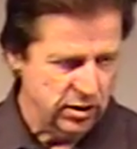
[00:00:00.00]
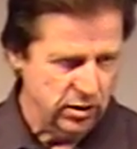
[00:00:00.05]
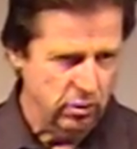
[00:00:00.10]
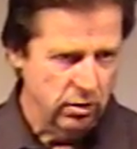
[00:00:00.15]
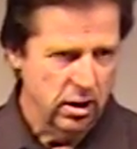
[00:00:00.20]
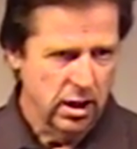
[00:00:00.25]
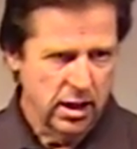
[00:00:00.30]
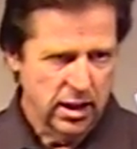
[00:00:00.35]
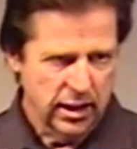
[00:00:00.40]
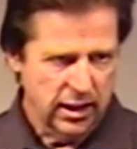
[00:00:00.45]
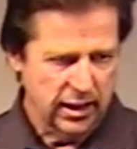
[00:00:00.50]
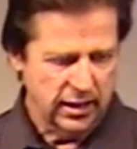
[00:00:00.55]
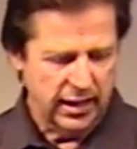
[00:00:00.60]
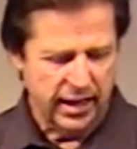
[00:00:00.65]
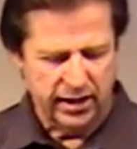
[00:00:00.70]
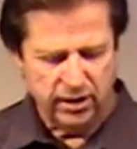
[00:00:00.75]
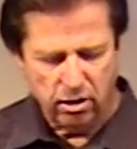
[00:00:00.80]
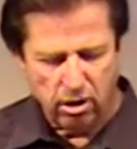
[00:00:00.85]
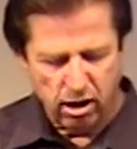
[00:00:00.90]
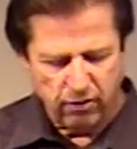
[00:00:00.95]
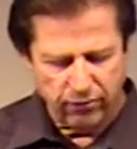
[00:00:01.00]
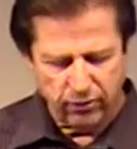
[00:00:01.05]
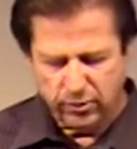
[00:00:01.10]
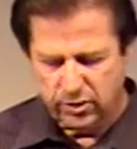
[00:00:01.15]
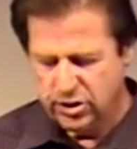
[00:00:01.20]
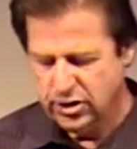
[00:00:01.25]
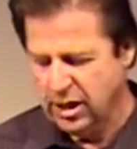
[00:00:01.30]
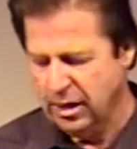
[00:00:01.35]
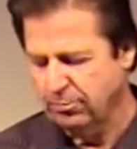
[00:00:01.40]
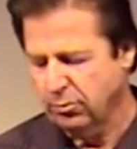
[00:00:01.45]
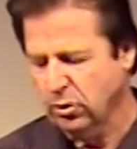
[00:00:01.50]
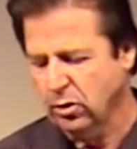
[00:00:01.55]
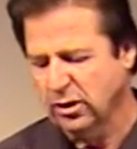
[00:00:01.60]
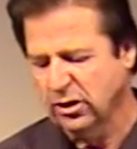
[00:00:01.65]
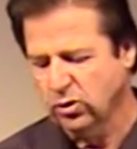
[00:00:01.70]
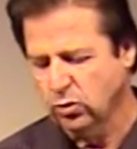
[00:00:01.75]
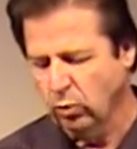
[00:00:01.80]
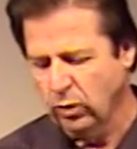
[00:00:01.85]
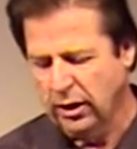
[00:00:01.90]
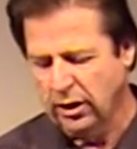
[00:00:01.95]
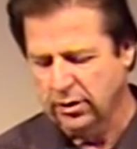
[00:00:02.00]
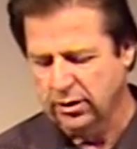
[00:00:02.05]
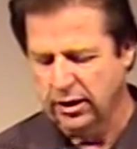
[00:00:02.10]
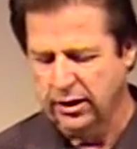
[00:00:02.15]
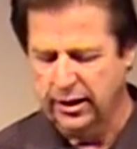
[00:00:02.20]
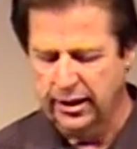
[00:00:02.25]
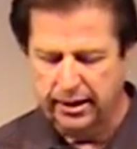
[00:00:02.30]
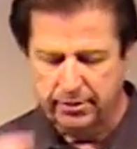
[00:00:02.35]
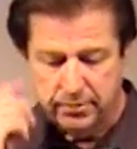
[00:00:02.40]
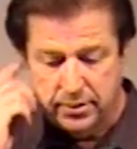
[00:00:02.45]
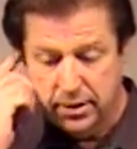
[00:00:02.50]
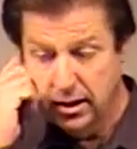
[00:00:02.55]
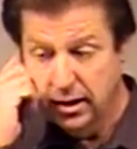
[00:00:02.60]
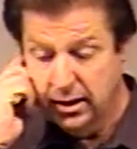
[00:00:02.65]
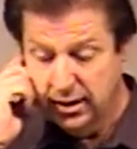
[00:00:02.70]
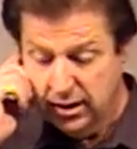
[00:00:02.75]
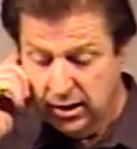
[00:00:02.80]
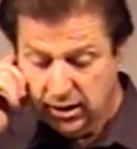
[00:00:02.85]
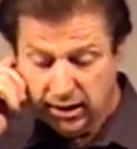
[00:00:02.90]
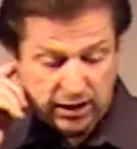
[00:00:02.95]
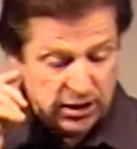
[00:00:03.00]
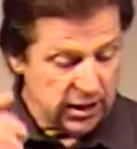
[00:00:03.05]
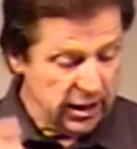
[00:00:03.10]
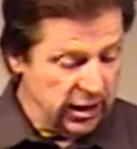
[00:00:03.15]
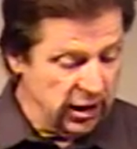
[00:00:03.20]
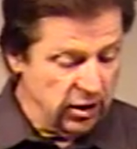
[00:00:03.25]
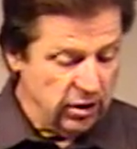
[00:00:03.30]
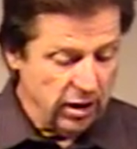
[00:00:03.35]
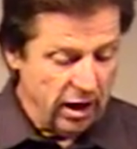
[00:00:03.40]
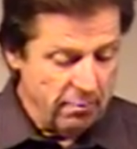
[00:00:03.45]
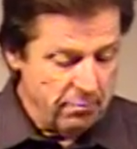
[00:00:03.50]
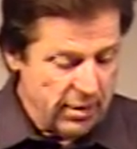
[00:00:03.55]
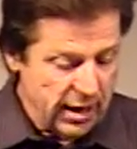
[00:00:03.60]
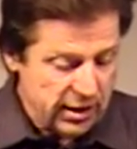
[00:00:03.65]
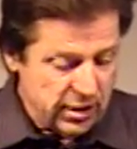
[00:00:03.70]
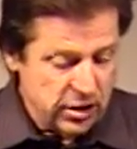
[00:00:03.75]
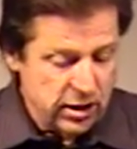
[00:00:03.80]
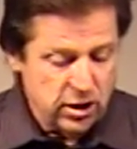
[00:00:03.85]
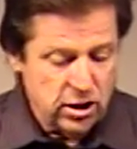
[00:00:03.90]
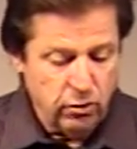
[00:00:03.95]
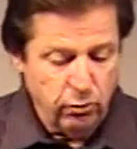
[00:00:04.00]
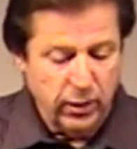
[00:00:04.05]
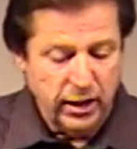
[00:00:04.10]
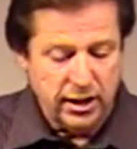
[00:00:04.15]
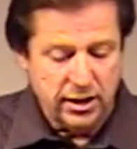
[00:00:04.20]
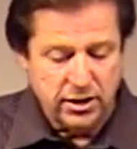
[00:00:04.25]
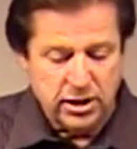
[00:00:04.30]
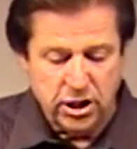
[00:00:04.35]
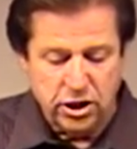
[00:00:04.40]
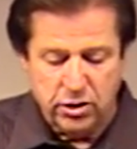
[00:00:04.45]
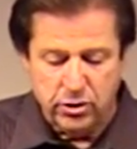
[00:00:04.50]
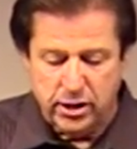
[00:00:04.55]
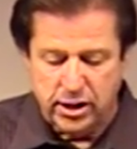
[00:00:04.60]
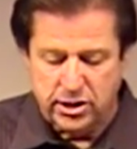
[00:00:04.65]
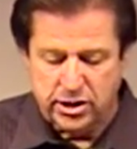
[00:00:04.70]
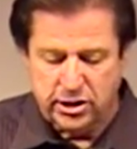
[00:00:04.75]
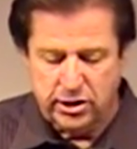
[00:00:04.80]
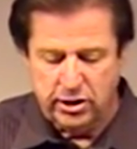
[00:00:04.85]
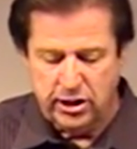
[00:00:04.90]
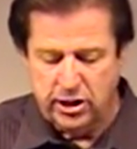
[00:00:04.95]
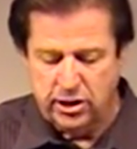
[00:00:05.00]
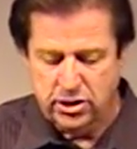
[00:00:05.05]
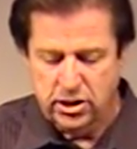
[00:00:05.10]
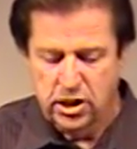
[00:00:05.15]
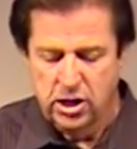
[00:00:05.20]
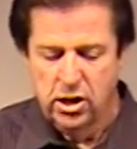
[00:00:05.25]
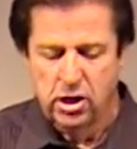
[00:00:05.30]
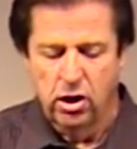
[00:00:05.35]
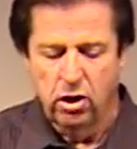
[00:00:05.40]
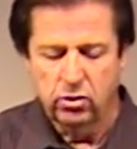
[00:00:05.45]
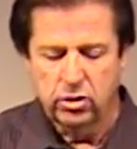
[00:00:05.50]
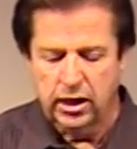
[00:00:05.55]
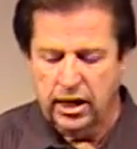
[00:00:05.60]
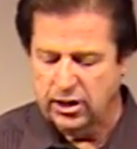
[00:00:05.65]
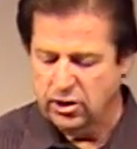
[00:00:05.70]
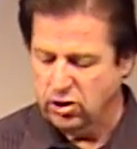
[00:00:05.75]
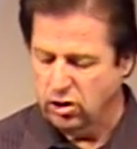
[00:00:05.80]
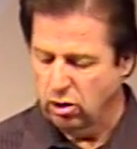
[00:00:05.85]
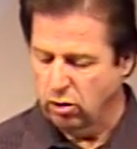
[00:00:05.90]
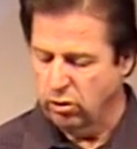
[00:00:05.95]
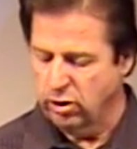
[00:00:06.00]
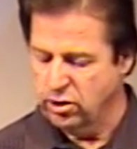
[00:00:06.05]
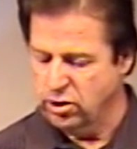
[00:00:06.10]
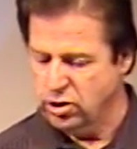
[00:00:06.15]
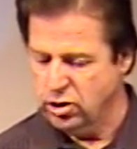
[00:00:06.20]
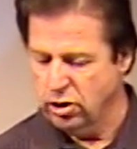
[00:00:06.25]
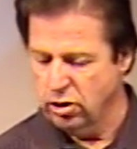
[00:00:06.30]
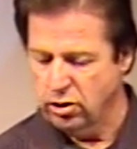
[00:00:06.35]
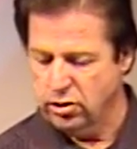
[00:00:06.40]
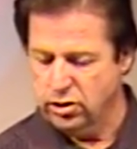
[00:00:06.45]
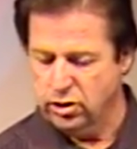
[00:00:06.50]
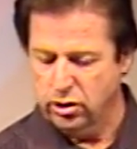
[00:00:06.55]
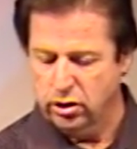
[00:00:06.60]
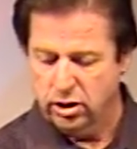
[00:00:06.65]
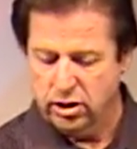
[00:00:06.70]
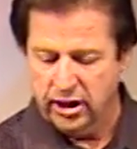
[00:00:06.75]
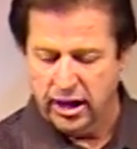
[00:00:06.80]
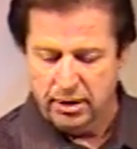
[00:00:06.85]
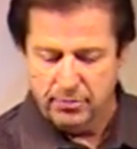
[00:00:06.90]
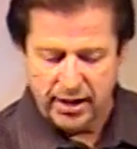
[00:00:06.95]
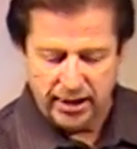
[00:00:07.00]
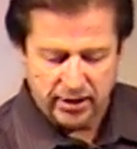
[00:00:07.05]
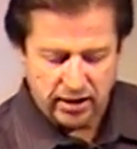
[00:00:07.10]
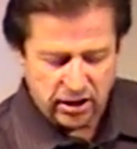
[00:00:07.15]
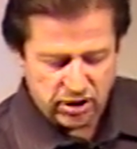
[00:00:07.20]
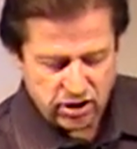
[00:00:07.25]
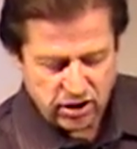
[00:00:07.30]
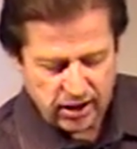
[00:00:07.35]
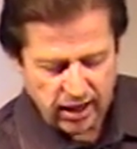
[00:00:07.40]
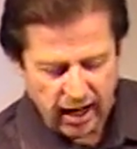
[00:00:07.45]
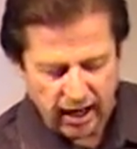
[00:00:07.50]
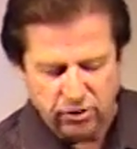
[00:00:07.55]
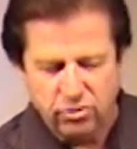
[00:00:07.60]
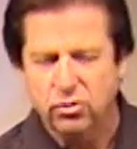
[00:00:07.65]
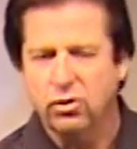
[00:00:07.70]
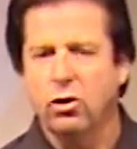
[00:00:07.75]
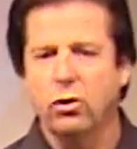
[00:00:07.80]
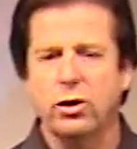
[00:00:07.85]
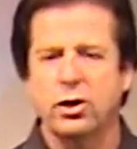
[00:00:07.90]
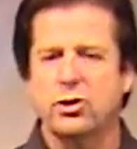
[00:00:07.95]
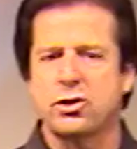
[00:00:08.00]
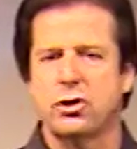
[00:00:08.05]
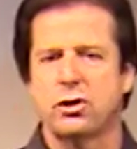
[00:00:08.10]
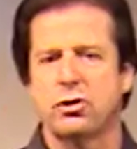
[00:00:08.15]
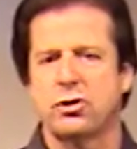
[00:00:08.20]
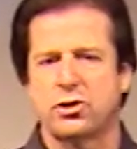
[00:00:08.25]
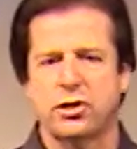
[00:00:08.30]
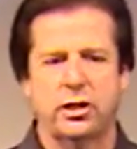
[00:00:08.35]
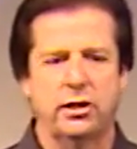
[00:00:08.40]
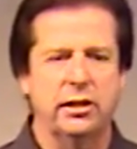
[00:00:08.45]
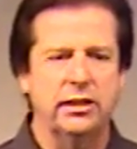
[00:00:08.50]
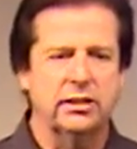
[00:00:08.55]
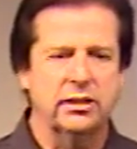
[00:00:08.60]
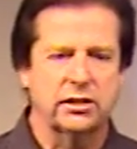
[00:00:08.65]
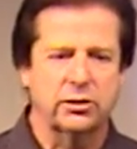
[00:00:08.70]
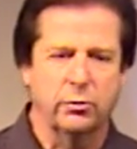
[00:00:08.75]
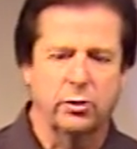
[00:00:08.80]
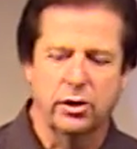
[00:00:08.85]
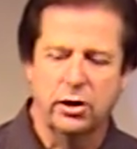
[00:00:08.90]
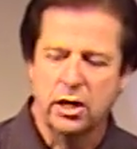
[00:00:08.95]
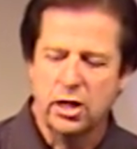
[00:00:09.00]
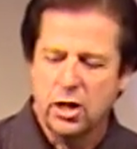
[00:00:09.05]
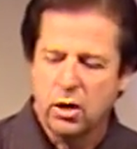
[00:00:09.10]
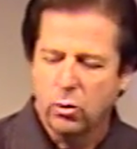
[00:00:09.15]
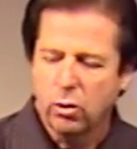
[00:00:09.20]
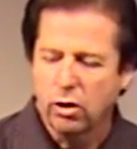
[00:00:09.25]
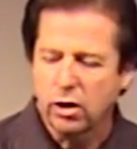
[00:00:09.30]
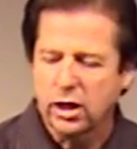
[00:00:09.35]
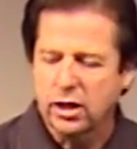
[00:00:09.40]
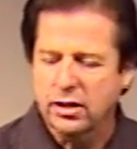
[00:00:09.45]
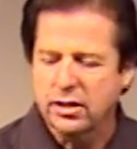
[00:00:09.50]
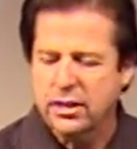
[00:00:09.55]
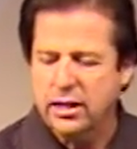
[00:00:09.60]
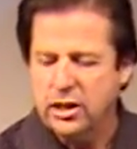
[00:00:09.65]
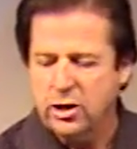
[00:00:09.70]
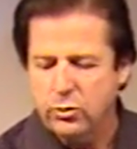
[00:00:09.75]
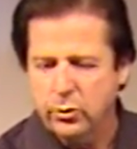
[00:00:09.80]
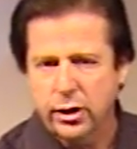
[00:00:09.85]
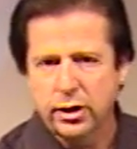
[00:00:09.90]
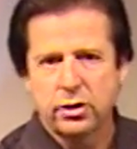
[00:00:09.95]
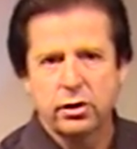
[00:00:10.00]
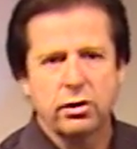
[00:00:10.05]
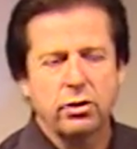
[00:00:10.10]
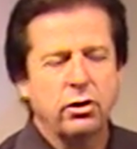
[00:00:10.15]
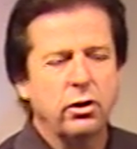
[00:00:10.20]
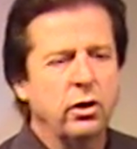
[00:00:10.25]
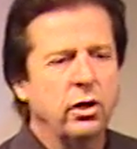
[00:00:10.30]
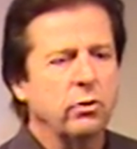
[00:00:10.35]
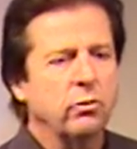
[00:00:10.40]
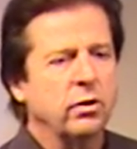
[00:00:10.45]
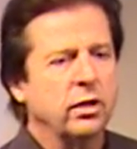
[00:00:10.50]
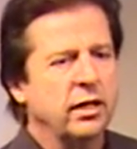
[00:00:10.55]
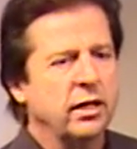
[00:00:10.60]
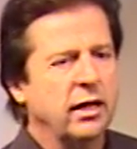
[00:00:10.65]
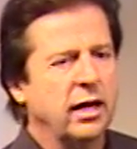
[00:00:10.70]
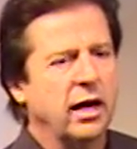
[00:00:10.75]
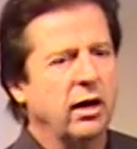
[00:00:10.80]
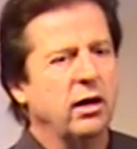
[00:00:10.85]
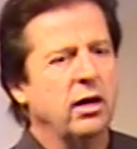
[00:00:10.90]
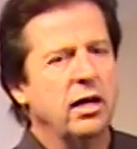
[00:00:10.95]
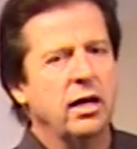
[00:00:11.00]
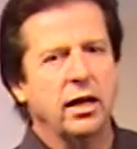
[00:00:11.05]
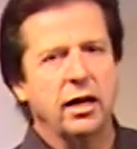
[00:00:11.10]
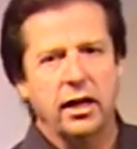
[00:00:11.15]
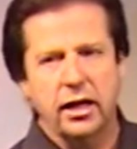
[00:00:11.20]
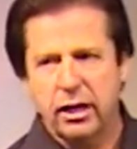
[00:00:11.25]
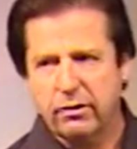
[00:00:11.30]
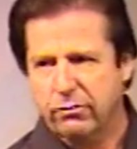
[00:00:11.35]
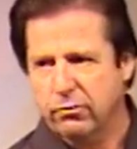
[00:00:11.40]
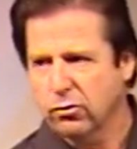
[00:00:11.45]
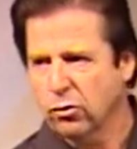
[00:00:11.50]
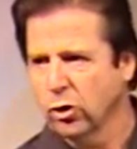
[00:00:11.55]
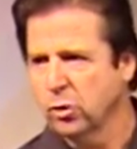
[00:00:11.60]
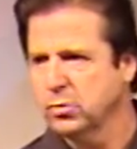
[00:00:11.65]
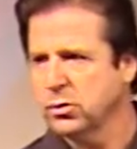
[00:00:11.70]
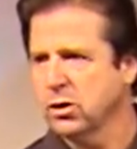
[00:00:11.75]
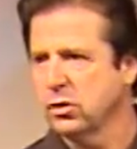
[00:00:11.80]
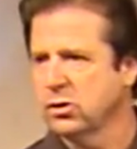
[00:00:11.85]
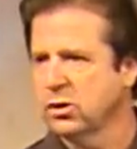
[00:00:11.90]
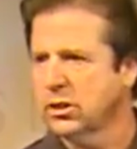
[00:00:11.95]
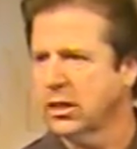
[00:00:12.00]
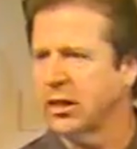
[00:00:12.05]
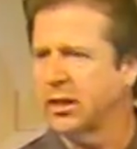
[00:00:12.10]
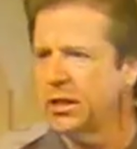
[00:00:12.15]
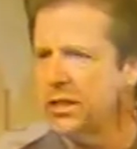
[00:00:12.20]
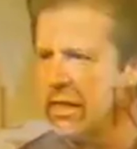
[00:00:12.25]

So get that in the offering receptacle as well today. Let's get into our message as we continue our series on God's glorious church. The good thing about this God's glorious church series is that we're, we're continuing to do it within our lift groups on Sunday